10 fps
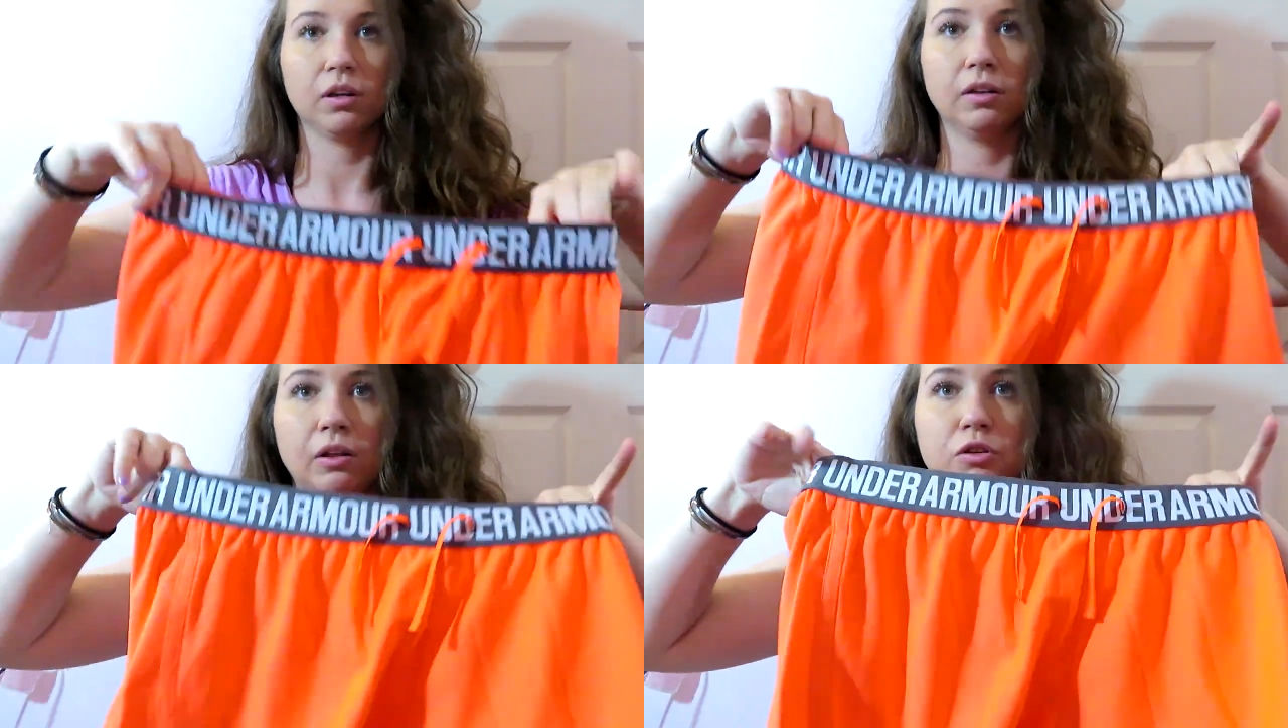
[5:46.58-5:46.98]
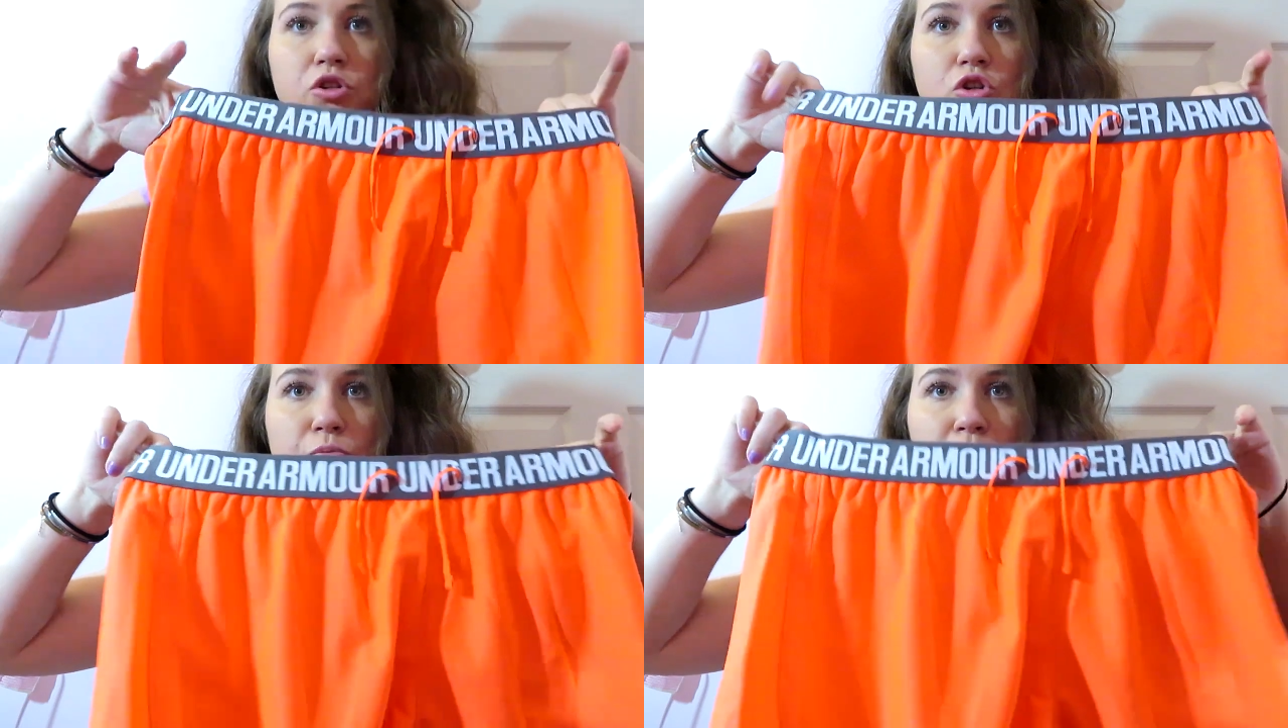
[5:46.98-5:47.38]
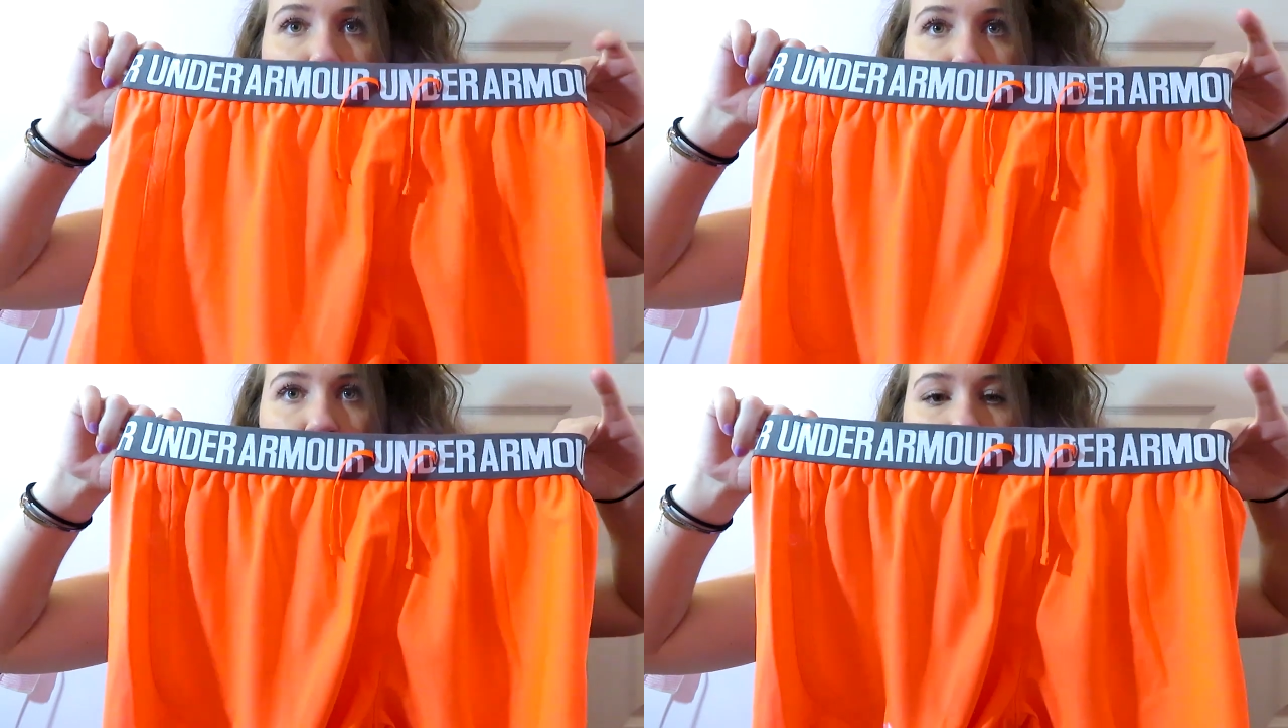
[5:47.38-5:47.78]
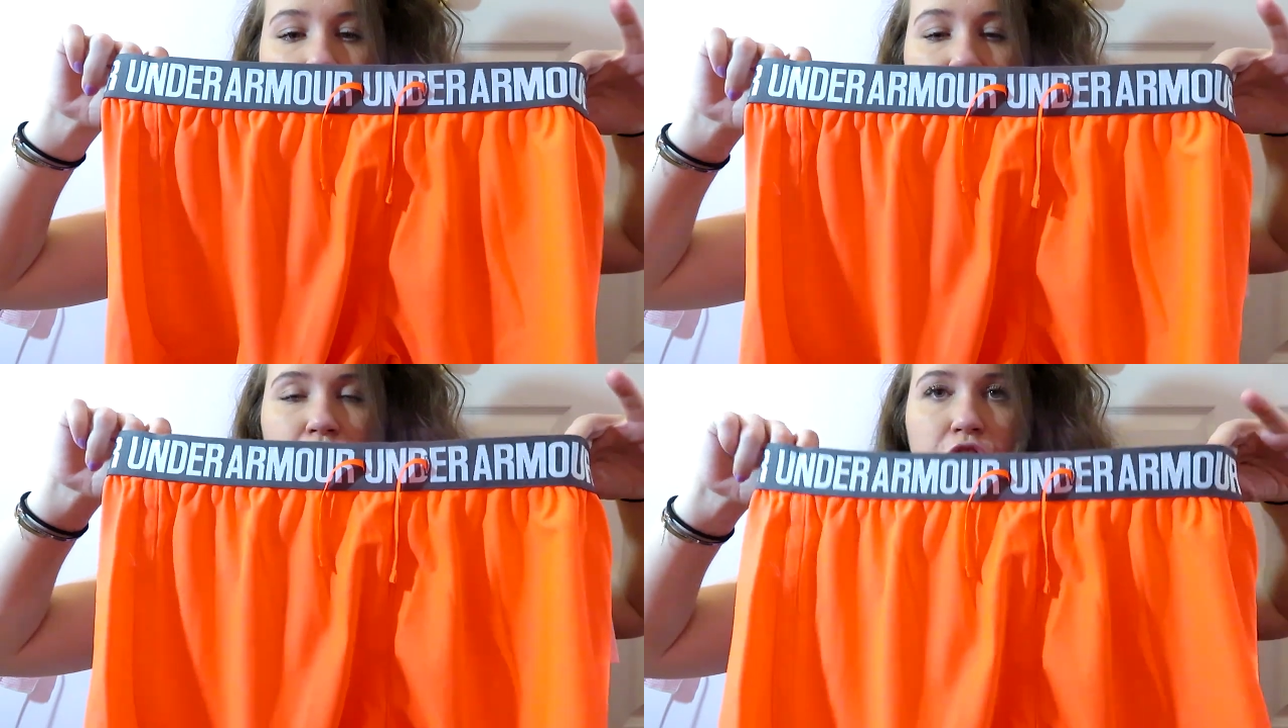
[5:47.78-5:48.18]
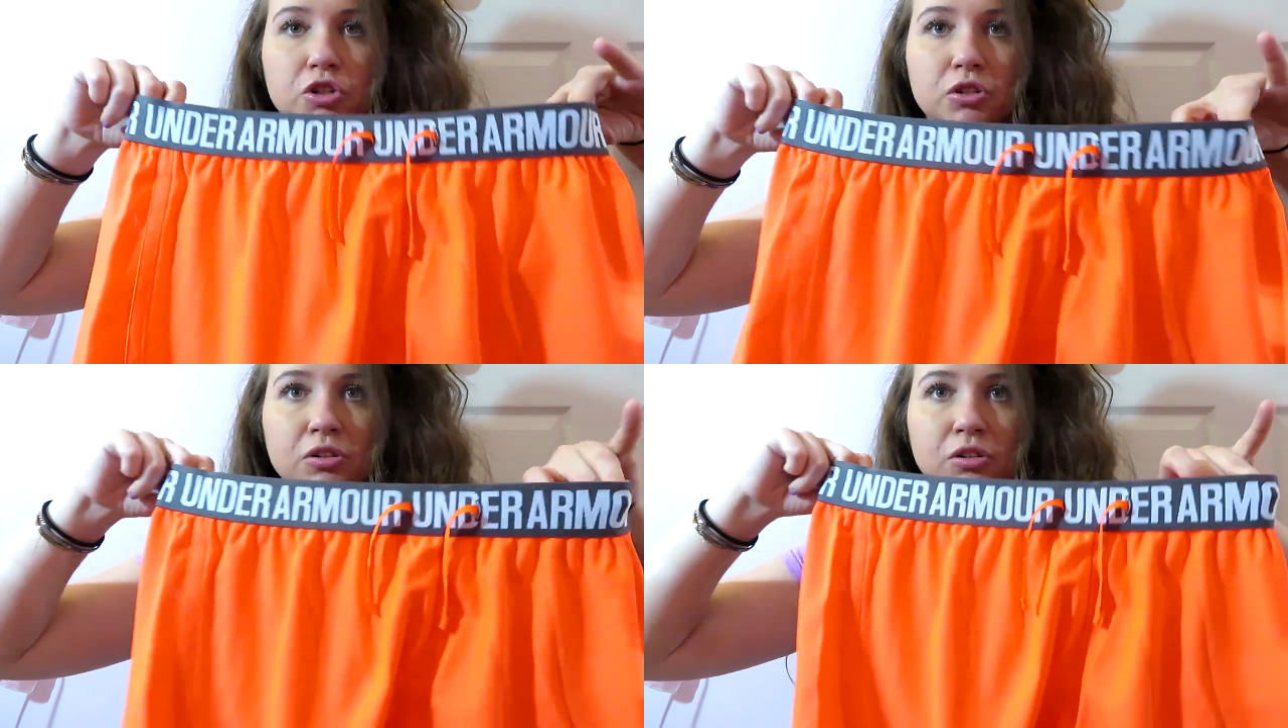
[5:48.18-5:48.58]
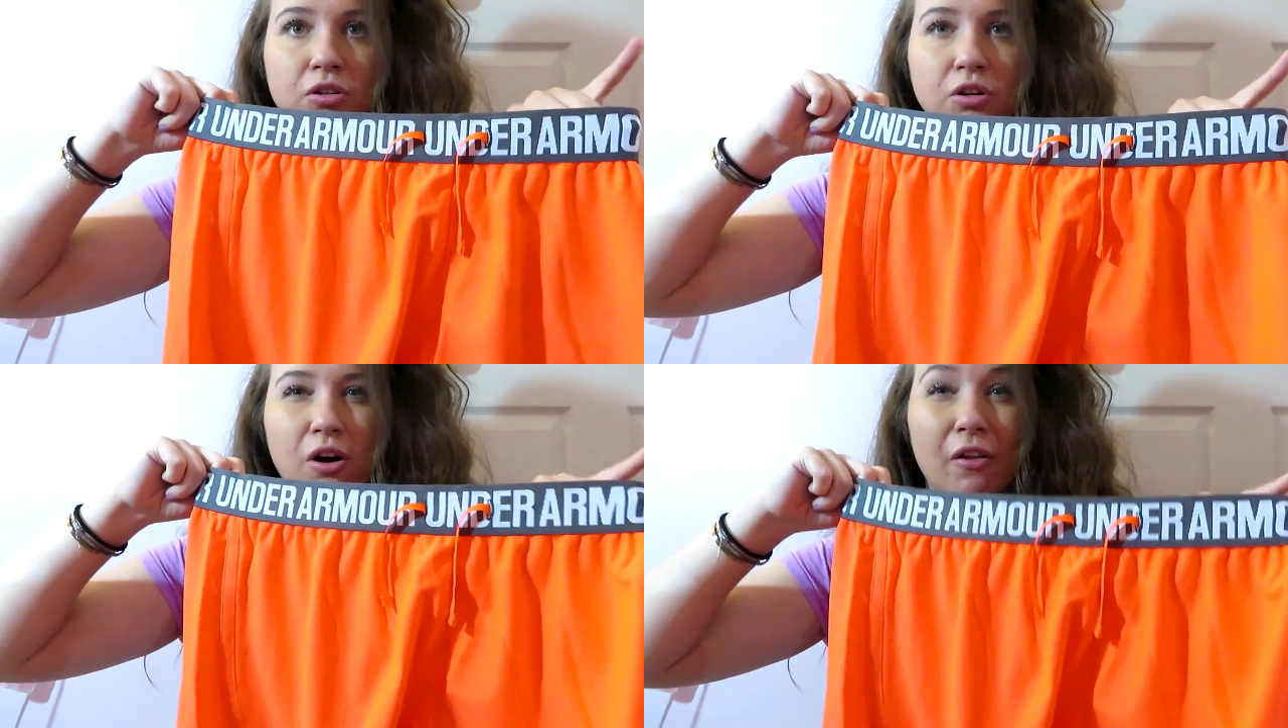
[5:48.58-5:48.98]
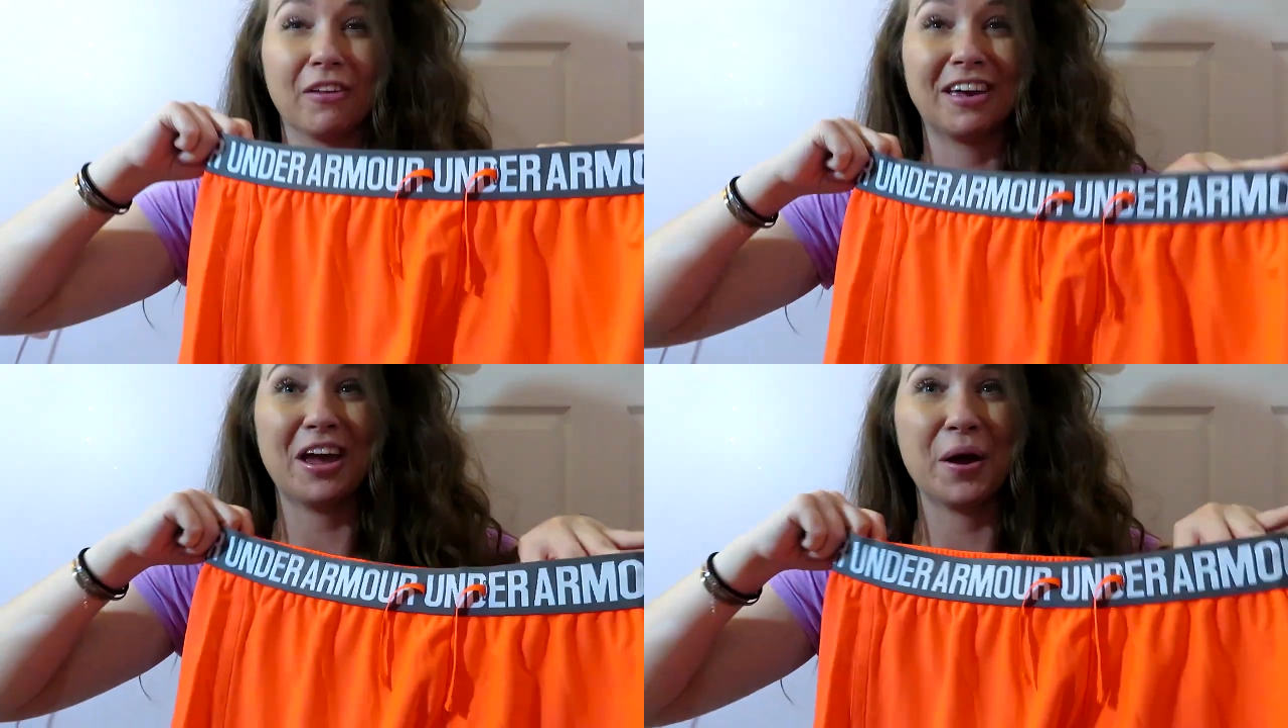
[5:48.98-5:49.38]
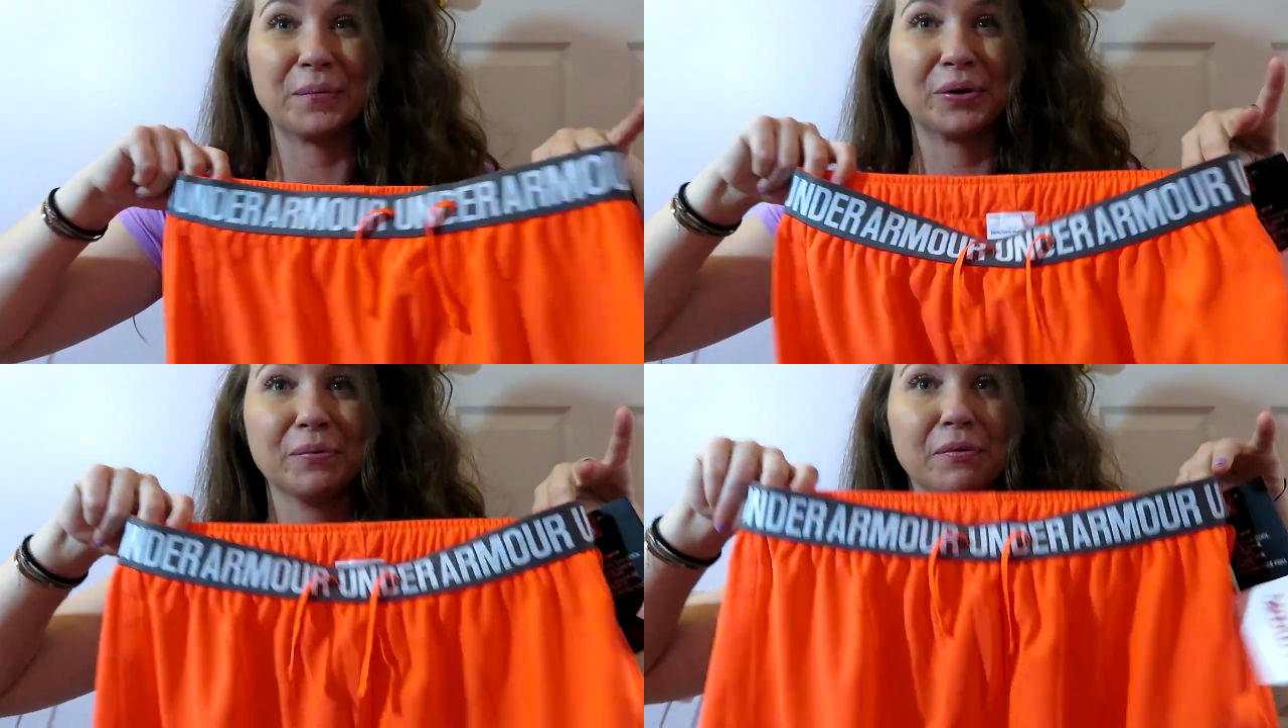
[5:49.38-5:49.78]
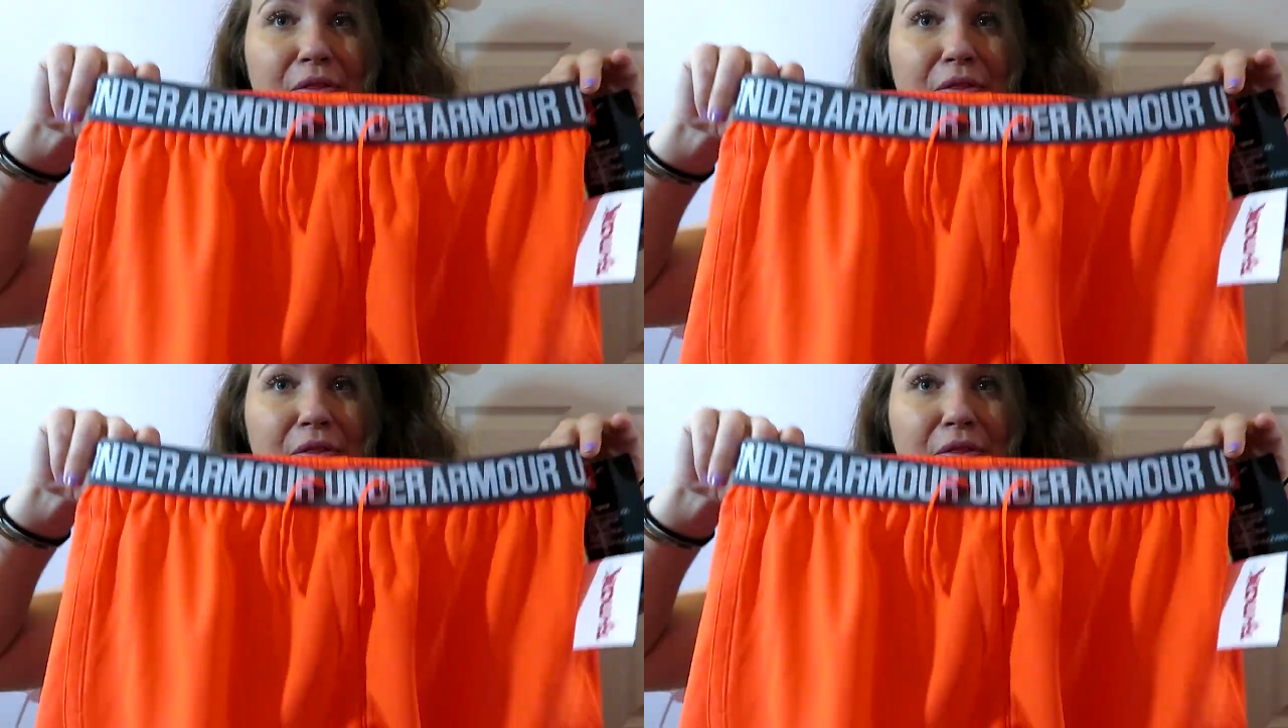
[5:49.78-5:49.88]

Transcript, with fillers: They look super orange on the camera, but